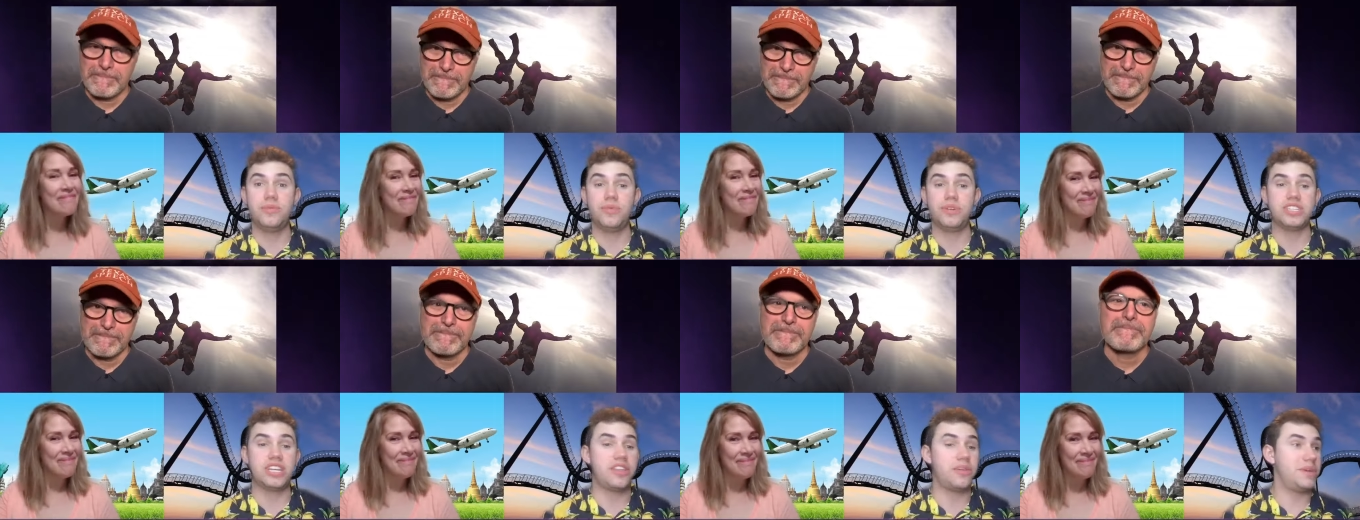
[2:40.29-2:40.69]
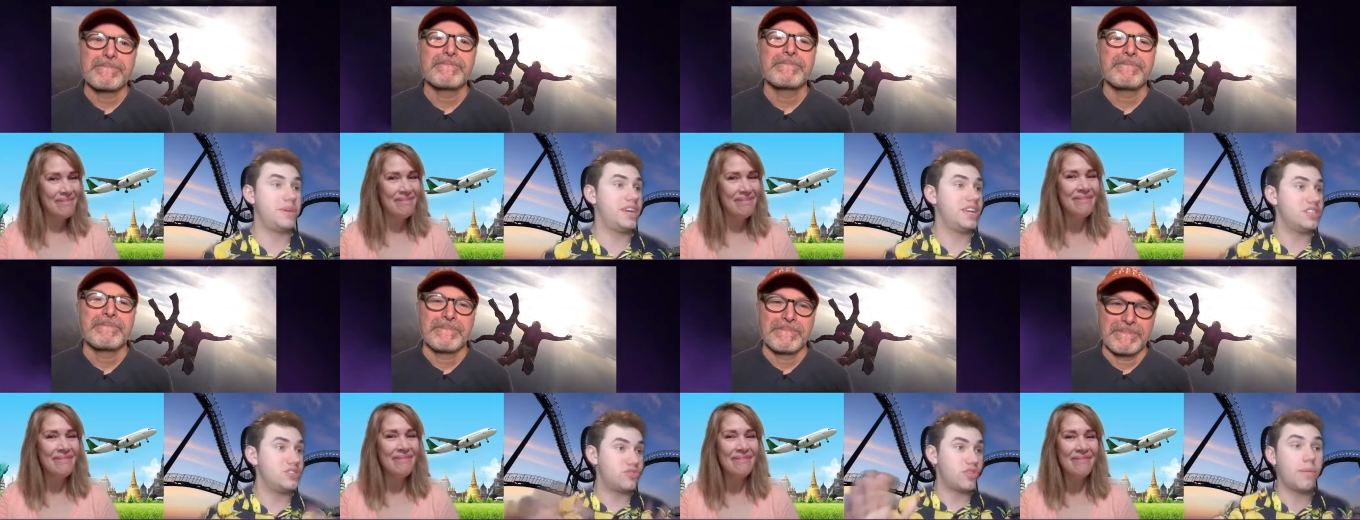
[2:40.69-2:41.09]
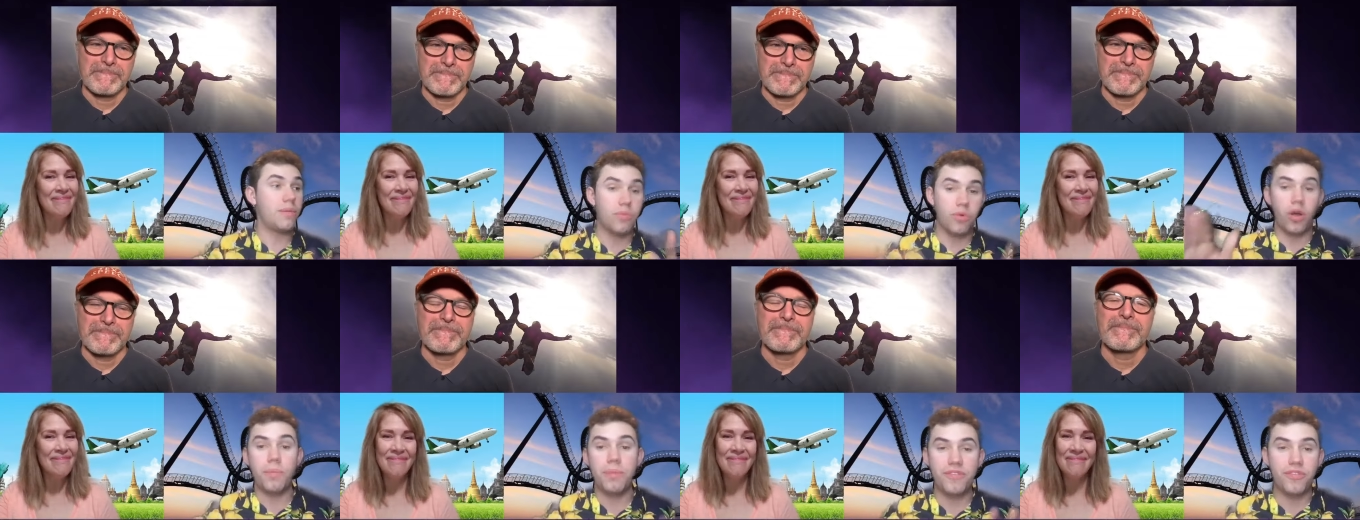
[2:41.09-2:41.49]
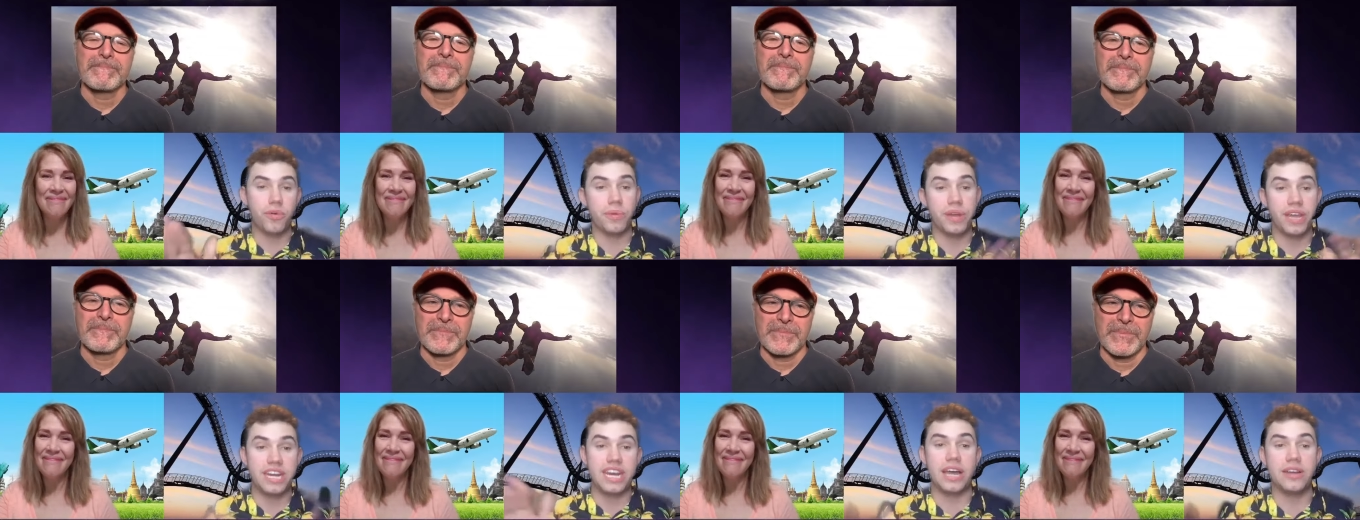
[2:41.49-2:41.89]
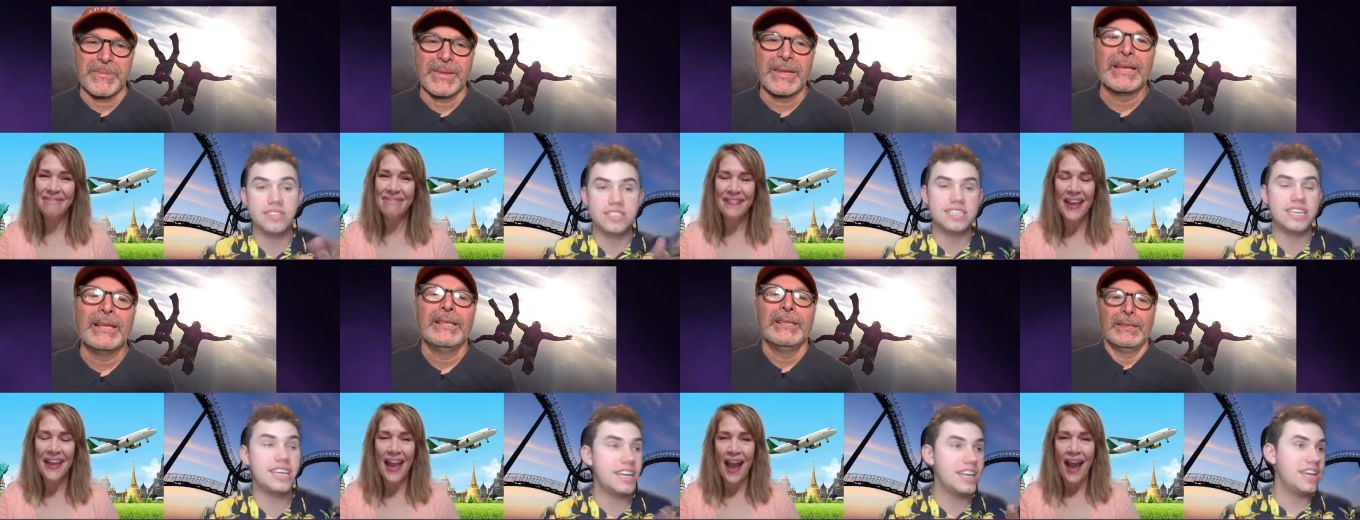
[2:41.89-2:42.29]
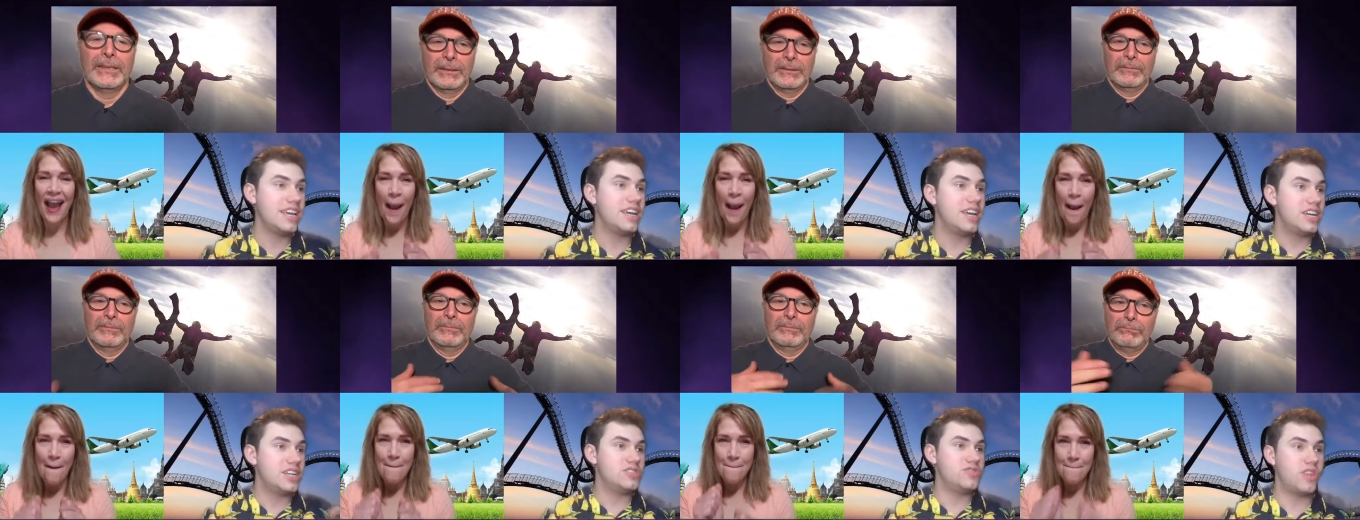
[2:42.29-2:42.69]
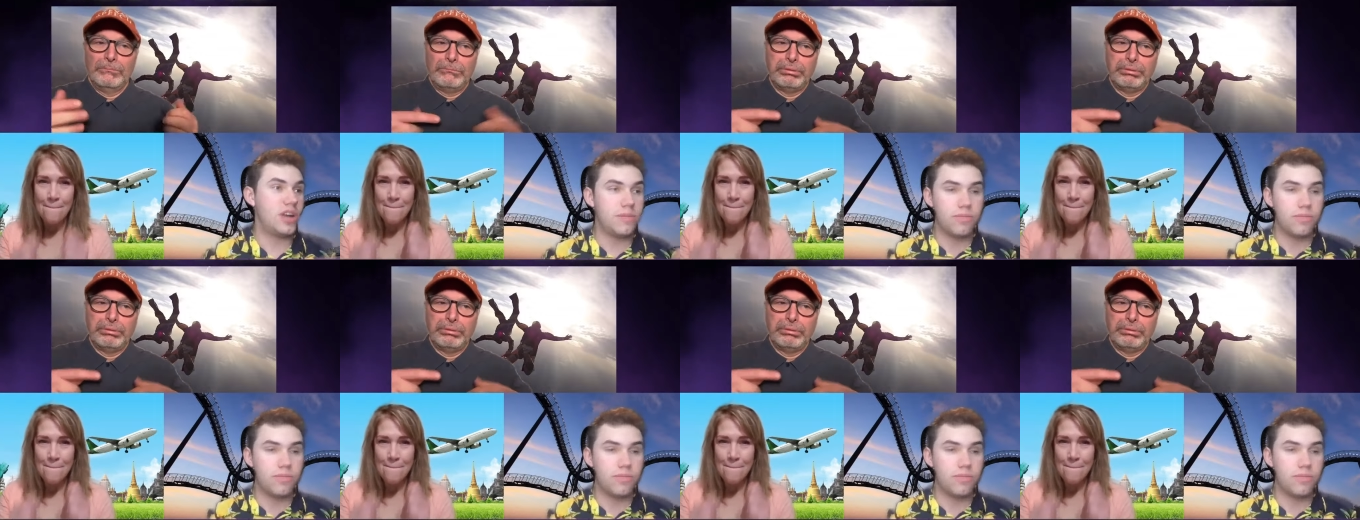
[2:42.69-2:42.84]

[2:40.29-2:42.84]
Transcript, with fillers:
Speaker 1: which I think we can drum roll before we announce it. Drum